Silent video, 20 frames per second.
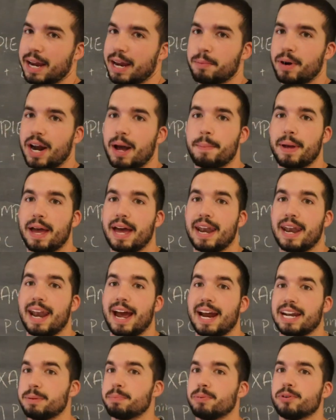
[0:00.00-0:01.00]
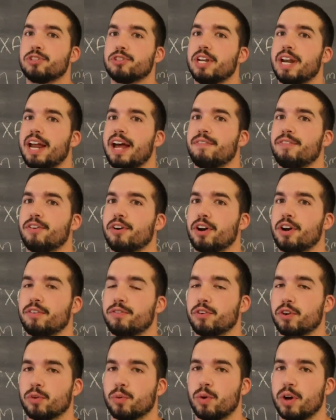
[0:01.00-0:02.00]
AMRAP at 90% effort
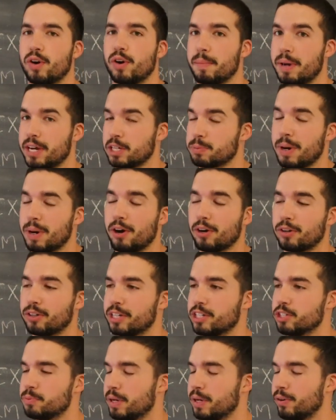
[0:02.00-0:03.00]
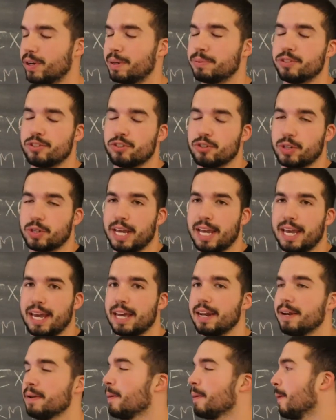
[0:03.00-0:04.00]
of your 1 rep max power clean, as many reps as you
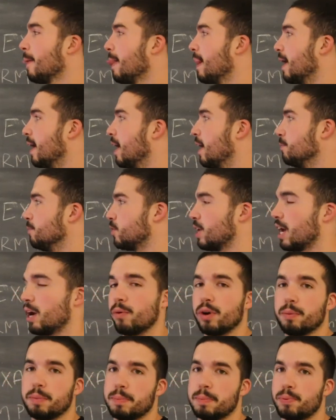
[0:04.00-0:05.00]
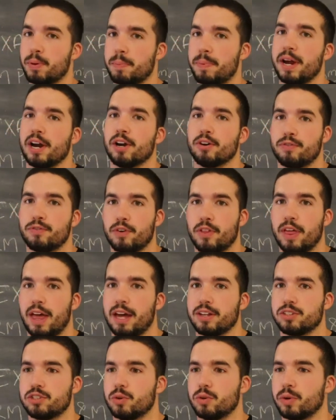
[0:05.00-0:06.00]
can. You kind of want to be prepared for
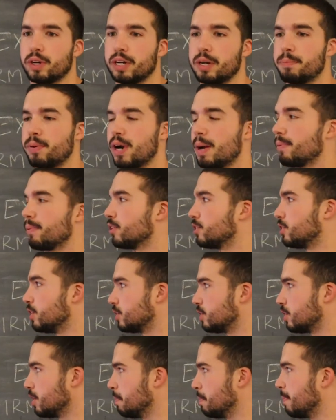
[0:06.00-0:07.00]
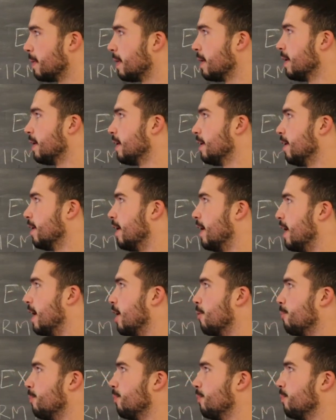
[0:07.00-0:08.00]
that. So we're going to prep our system.
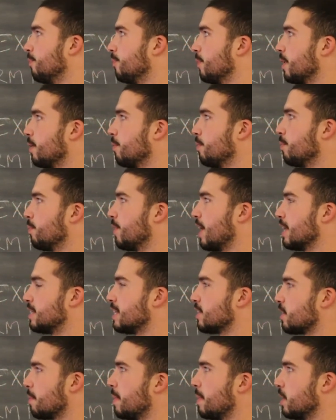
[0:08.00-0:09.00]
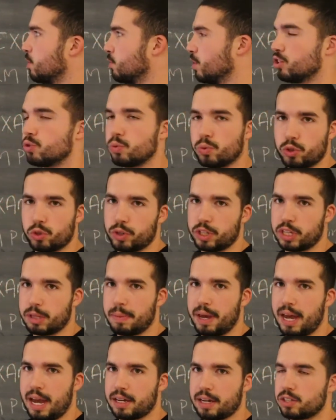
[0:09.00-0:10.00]
That's not the main reason we're doing the
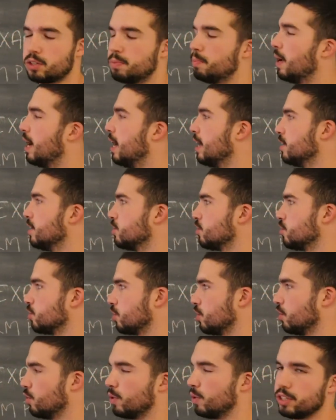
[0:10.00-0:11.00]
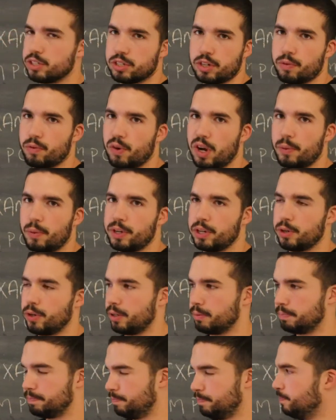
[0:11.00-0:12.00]
max, but it's just a good reason of why we do
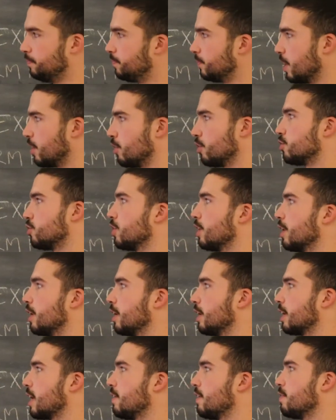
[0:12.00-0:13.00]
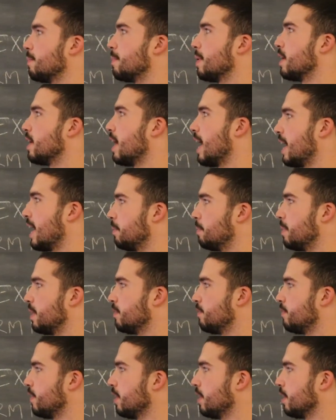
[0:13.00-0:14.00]
it. It's a kind of added
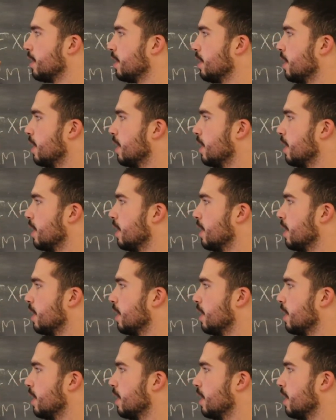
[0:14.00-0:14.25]
benefit.